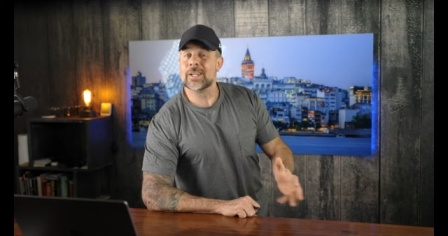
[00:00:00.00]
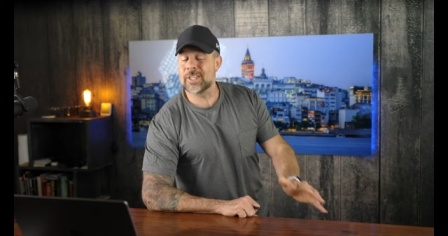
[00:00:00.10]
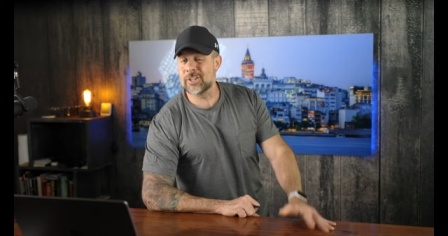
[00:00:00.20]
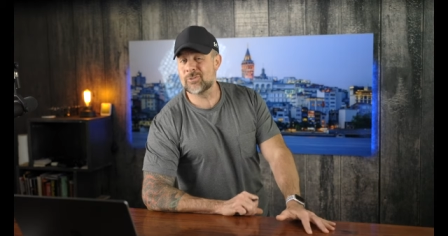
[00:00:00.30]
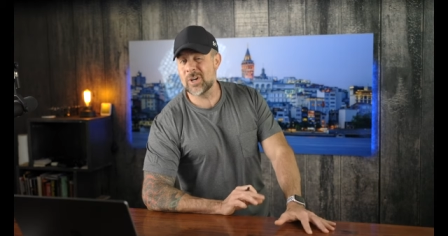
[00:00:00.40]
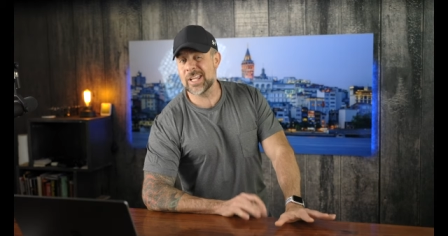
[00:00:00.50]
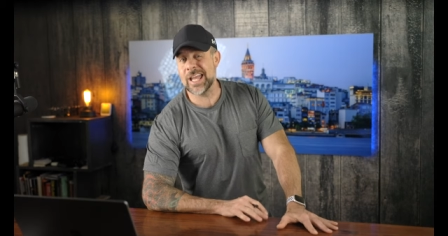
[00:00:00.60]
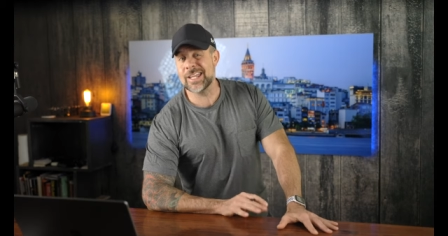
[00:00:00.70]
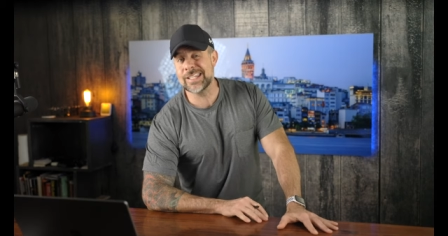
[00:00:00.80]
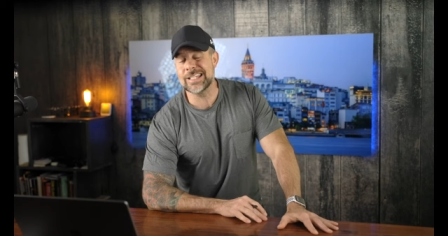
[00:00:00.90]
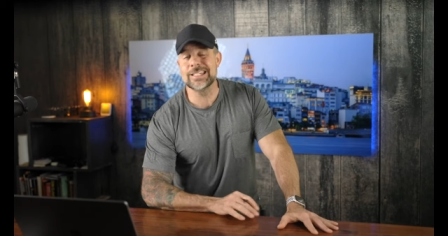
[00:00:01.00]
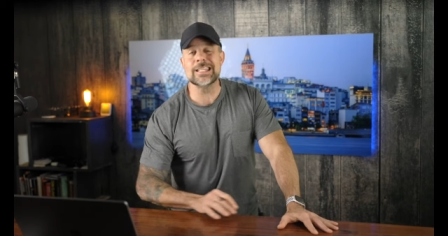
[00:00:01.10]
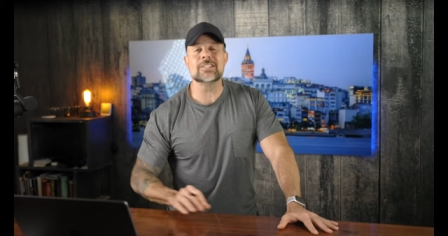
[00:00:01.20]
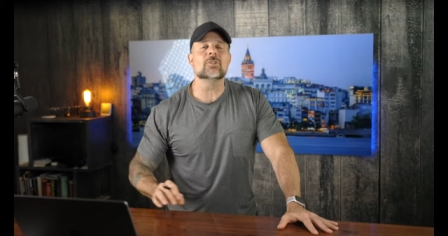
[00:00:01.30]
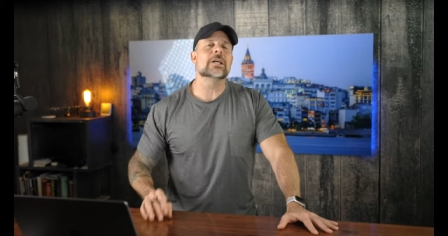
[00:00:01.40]
Now this rig has a
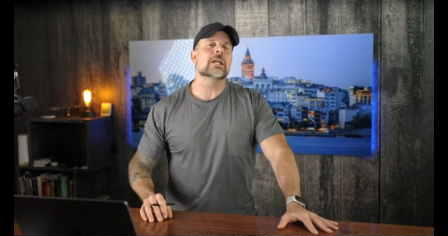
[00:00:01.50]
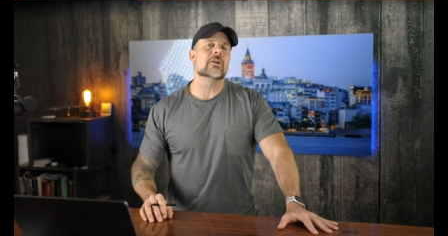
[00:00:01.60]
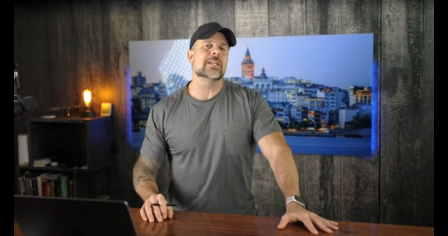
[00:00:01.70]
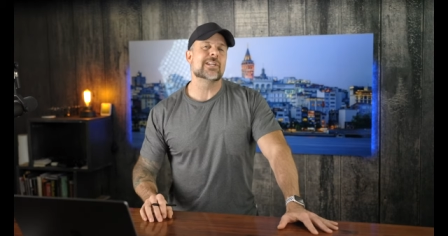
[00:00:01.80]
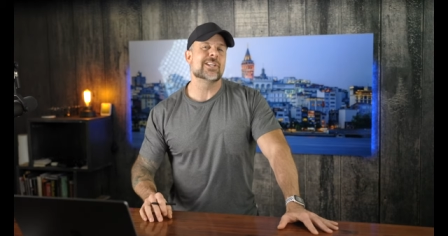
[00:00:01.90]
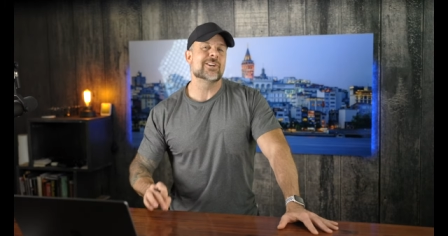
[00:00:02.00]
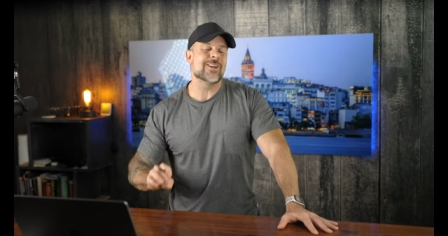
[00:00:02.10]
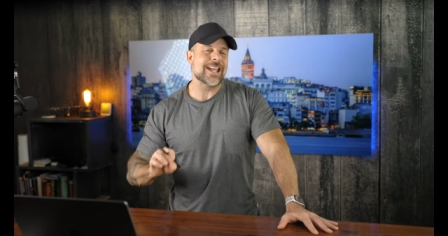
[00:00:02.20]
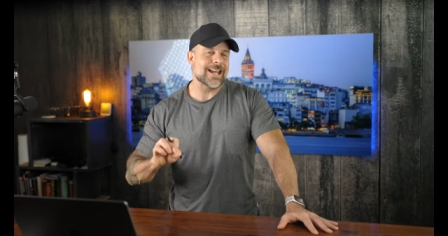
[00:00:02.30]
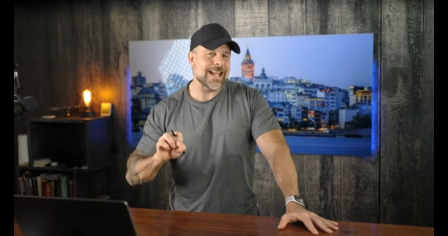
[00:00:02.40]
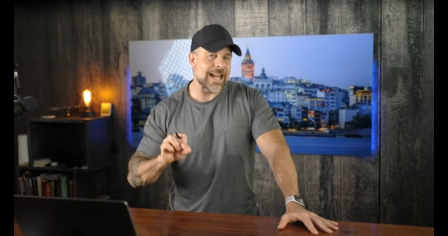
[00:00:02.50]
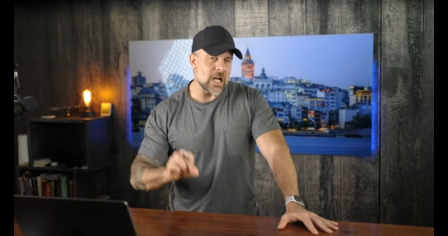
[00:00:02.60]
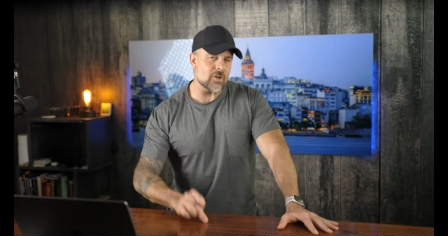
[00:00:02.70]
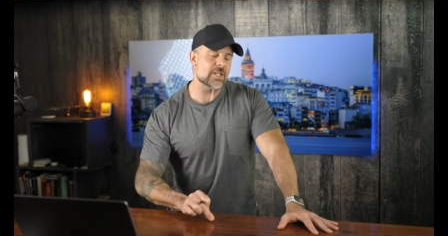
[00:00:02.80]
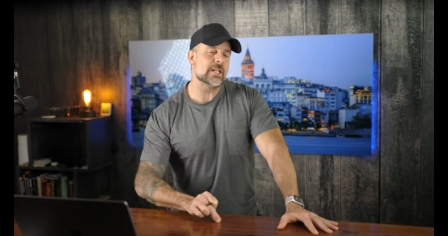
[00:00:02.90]
diesel air heater and
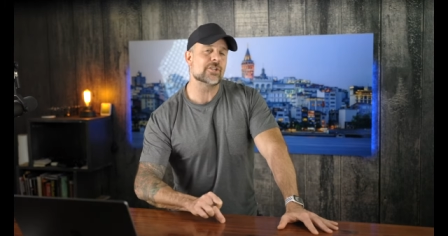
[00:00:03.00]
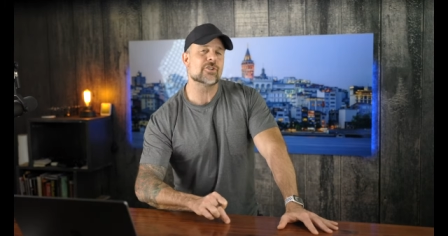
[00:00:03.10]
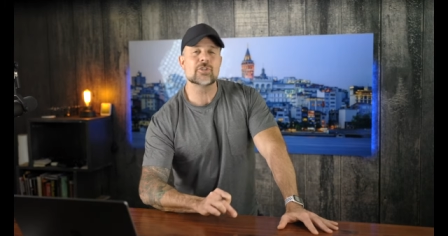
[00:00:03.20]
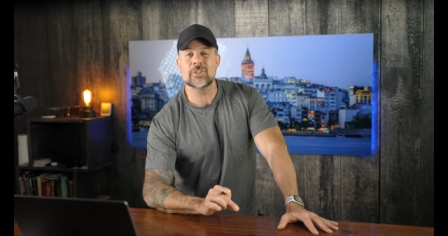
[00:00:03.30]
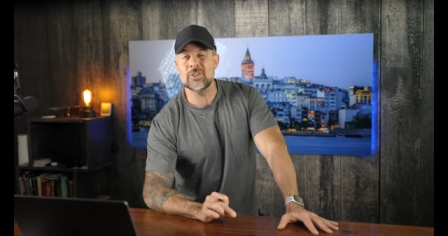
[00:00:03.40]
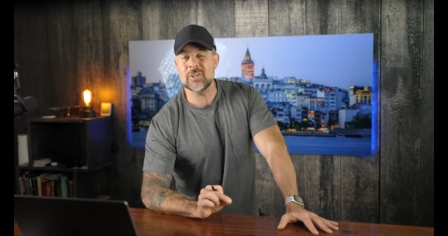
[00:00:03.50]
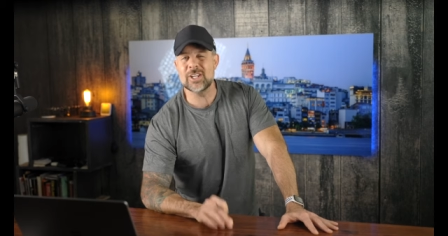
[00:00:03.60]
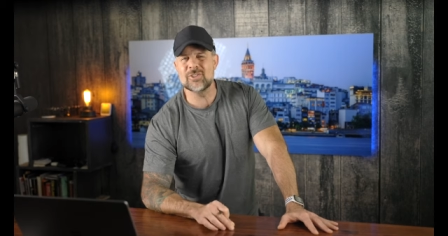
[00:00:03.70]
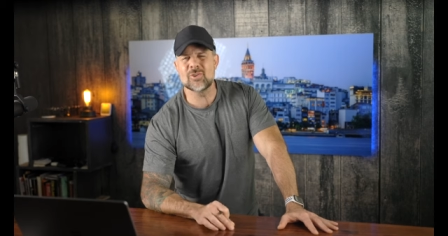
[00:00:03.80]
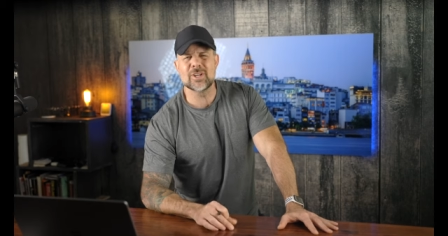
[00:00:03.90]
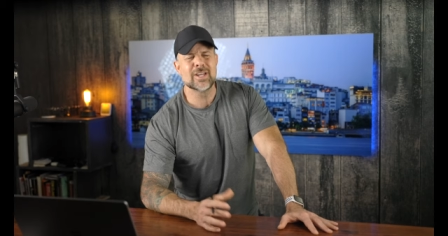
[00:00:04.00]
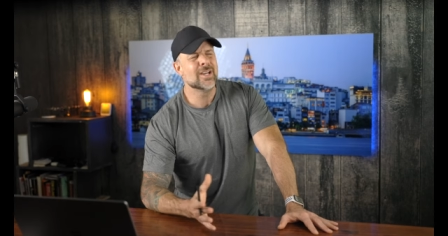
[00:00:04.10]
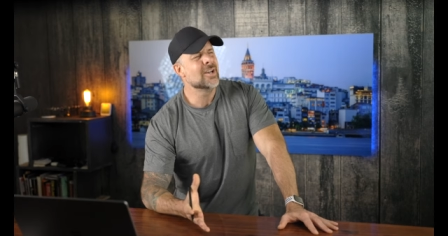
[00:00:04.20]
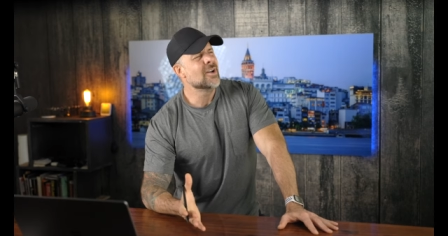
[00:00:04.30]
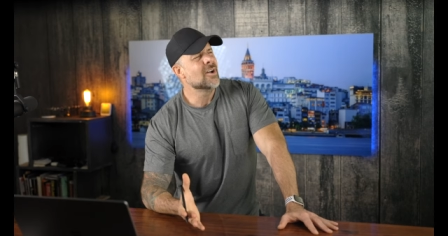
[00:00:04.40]
air conditioner so you can enjoy
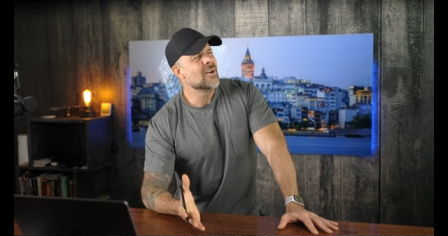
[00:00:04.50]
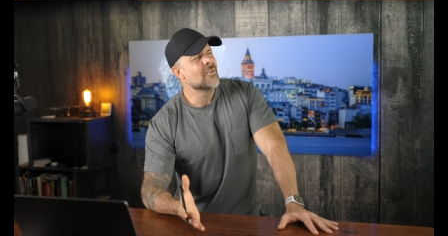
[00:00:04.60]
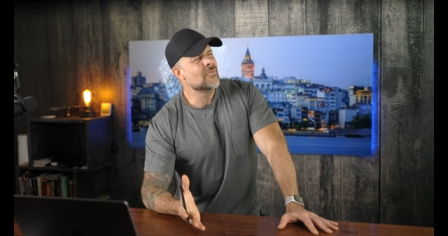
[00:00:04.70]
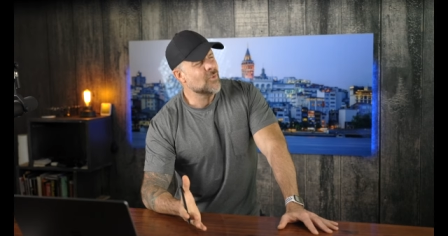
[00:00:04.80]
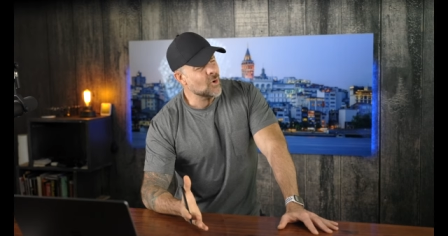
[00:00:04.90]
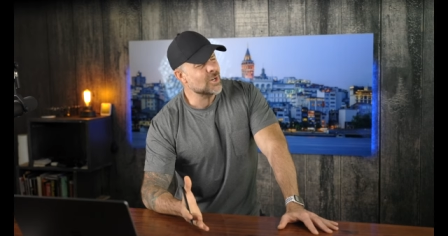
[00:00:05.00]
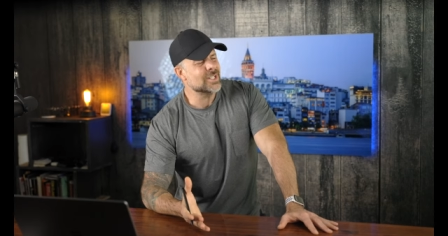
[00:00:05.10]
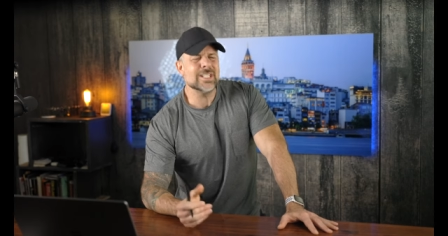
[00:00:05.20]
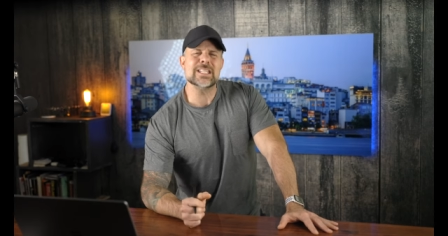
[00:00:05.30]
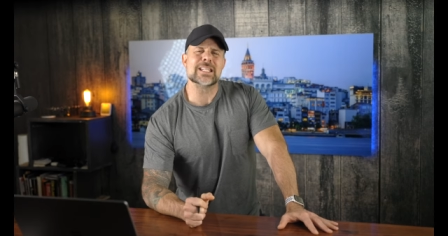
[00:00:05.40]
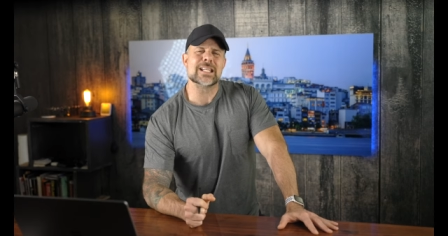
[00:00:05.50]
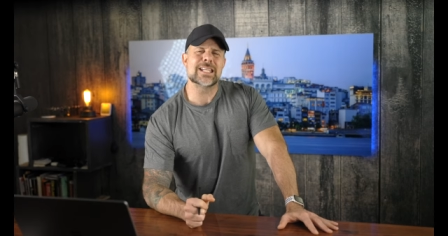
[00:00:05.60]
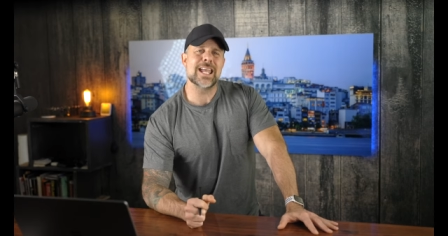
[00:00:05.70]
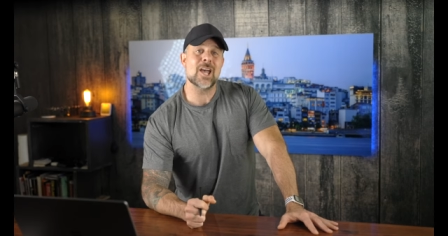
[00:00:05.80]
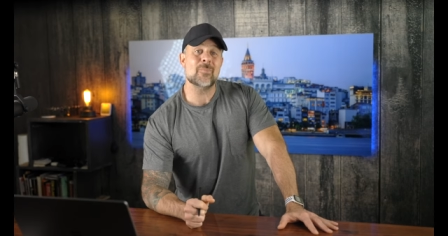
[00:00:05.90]
four season
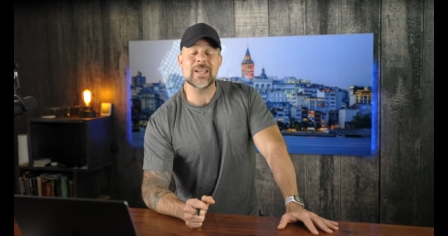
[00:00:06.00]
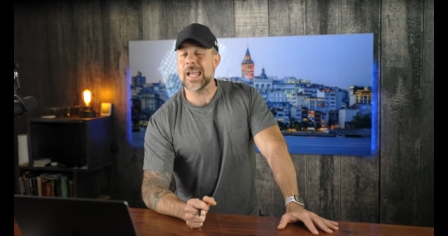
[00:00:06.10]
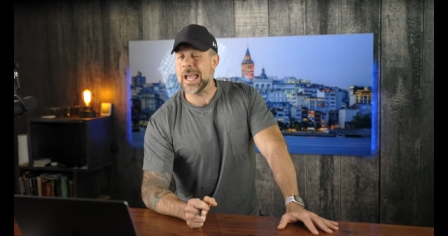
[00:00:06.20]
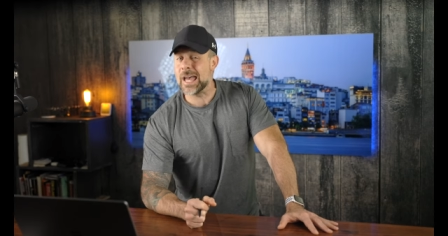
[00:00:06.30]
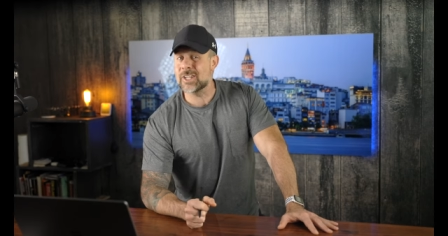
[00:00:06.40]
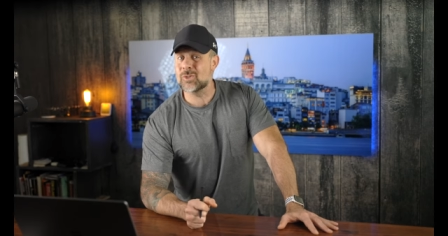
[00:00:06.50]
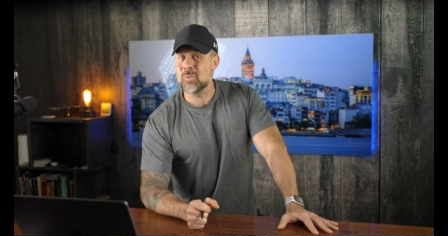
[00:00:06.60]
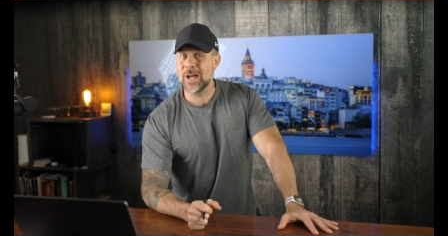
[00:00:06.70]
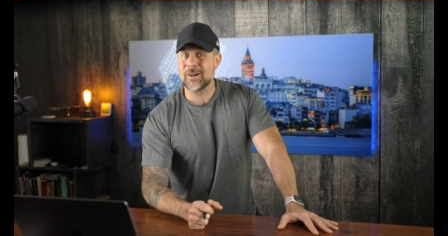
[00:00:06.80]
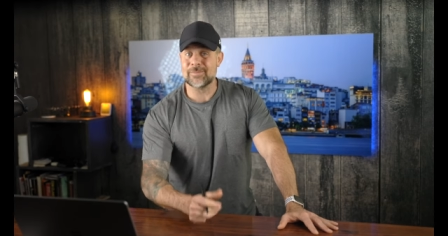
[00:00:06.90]
camping as well.